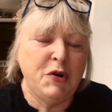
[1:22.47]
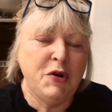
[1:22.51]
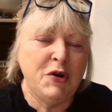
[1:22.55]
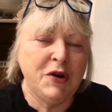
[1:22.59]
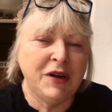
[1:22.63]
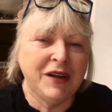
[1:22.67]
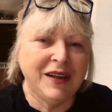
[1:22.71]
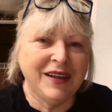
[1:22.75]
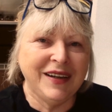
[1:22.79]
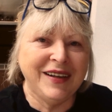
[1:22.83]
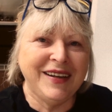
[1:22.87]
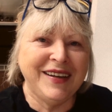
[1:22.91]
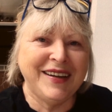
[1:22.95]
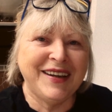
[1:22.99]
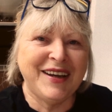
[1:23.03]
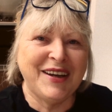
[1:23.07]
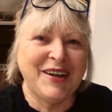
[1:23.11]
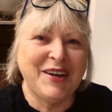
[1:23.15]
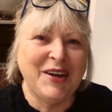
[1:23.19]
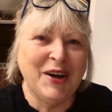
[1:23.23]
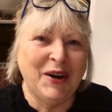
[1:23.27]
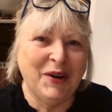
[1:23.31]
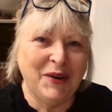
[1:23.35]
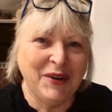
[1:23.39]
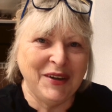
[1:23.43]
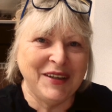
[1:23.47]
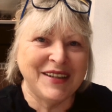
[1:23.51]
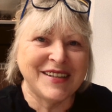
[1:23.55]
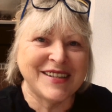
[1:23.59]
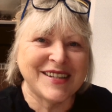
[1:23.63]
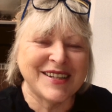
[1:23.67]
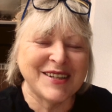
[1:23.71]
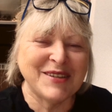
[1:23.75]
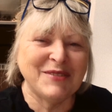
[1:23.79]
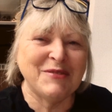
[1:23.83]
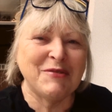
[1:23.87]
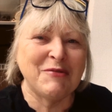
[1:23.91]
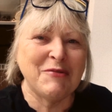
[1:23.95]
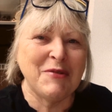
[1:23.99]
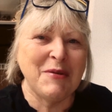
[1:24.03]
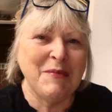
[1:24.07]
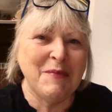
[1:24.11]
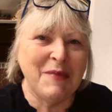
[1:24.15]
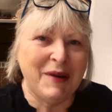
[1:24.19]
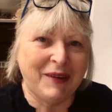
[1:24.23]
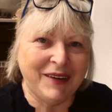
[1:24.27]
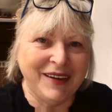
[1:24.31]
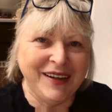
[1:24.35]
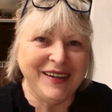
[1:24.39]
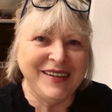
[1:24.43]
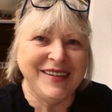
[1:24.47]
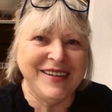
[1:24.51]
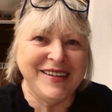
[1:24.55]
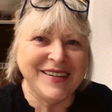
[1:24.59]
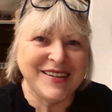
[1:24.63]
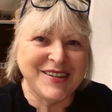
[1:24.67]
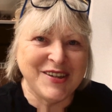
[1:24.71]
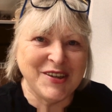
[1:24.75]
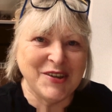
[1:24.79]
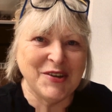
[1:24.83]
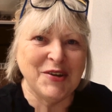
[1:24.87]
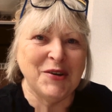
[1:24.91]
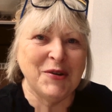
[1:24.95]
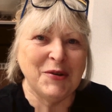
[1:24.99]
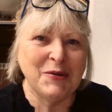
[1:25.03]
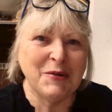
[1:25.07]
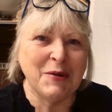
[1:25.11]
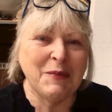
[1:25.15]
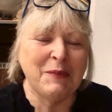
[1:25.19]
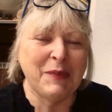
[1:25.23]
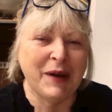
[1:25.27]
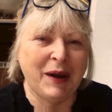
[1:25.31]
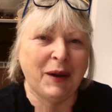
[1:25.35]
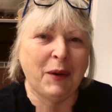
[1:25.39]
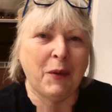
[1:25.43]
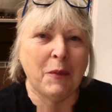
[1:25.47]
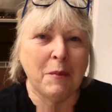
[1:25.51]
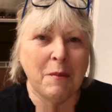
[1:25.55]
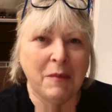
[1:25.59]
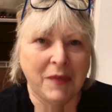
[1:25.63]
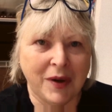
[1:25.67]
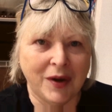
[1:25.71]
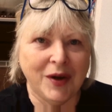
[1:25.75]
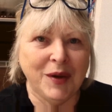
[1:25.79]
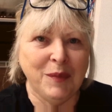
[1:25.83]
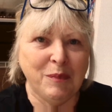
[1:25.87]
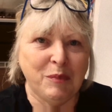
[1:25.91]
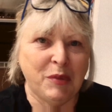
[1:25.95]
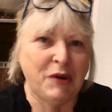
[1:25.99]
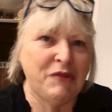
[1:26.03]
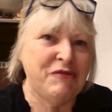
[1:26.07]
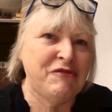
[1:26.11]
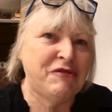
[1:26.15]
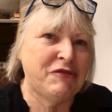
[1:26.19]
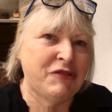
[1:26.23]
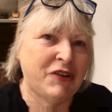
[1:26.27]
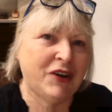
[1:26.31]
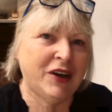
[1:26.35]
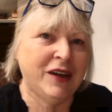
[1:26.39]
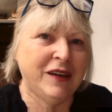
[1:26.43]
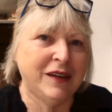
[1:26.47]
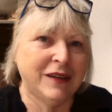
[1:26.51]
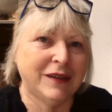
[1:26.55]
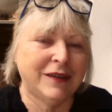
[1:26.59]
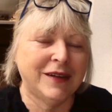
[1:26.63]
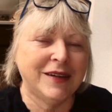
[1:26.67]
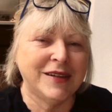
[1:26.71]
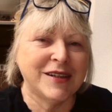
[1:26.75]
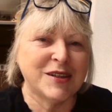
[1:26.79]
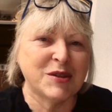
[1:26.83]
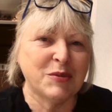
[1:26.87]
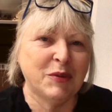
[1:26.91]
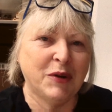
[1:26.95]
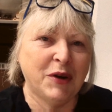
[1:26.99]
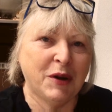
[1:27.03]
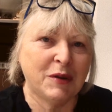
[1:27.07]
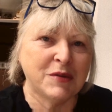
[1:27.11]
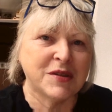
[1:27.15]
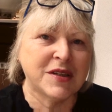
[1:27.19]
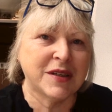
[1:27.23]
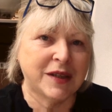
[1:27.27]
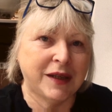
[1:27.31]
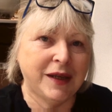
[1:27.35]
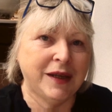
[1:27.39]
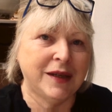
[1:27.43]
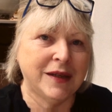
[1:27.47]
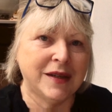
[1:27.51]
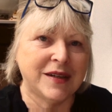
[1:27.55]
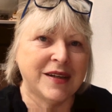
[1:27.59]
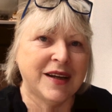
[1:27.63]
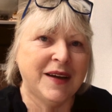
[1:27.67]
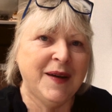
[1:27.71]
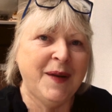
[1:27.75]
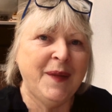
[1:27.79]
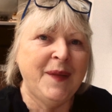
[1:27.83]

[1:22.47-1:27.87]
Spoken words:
really going to remind you about my bonfire nights when I was a kid.